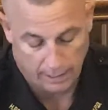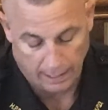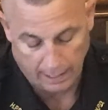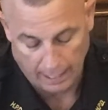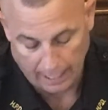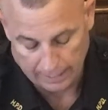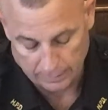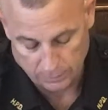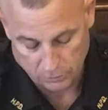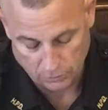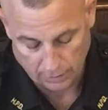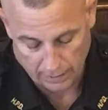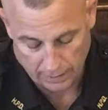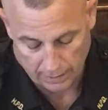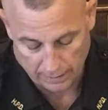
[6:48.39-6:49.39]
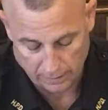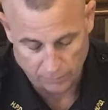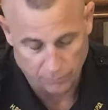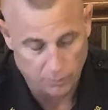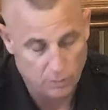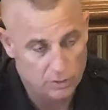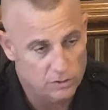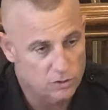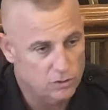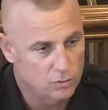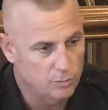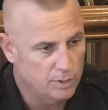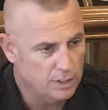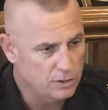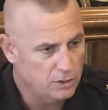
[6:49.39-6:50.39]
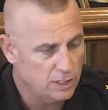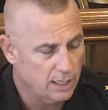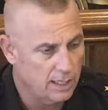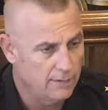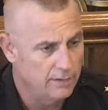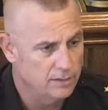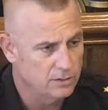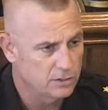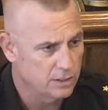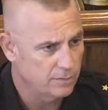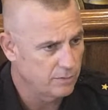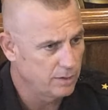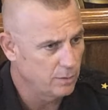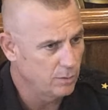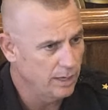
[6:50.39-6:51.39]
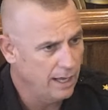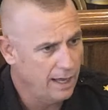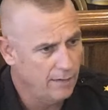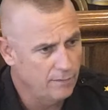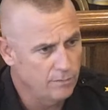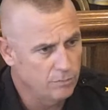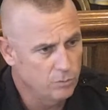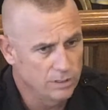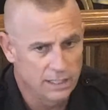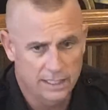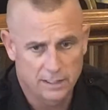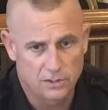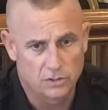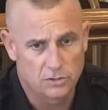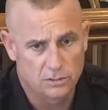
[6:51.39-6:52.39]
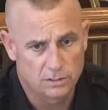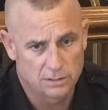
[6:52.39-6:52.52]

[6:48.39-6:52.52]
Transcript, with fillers: I, I try not to focus too much on the stuff that we have related